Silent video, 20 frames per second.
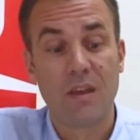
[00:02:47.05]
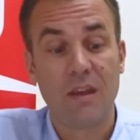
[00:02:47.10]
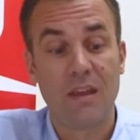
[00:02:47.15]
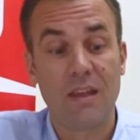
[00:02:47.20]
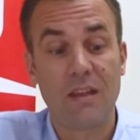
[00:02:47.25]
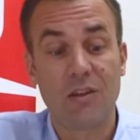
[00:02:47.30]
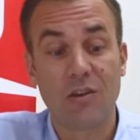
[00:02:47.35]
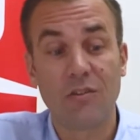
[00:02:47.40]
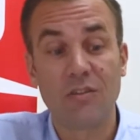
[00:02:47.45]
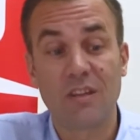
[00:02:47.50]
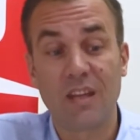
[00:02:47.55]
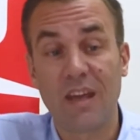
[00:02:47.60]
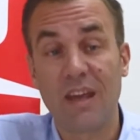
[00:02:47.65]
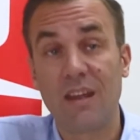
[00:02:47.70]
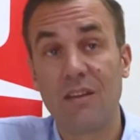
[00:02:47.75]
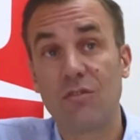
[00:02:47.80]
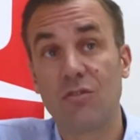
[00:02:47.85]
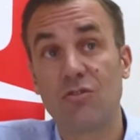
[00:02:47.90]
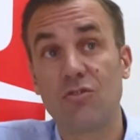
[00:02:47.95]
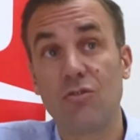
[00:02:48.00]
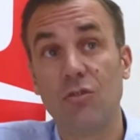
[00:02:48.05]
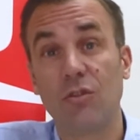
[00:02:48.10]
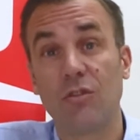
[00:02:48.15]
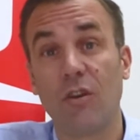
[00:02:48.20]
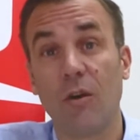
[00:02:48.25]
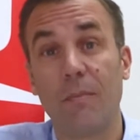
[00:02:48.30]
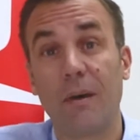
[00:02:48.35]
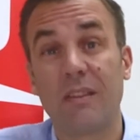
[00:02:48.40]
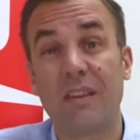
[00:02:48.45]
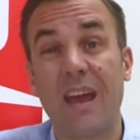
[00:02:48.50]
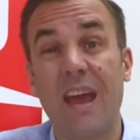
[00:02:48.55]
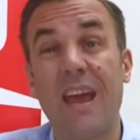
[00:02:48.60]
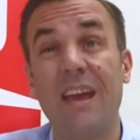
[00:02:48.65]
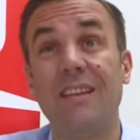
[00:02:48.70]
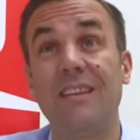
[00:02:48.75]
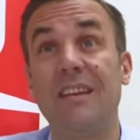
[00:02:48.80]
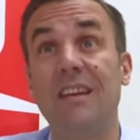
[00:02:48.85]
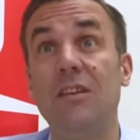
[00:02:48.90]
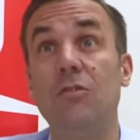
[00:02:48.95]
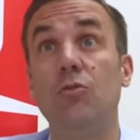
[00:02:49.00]
It contains the juice of about
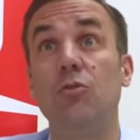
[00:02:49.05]
80